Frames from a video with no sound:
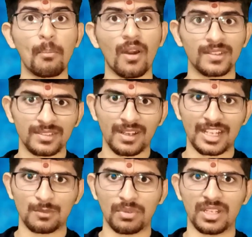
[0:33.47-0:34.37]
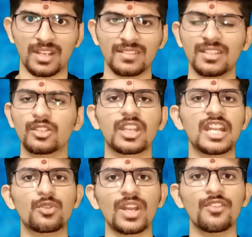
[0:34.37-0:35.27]
personal experience in
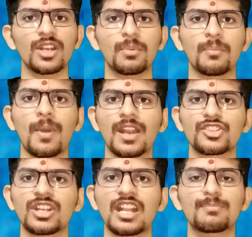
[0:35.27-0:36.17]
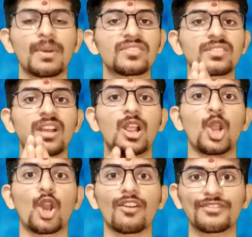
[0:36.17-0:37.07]
Gate 21 preparation and purchase a
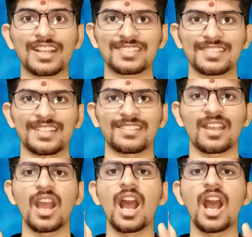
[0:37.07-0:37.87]
lot of test series.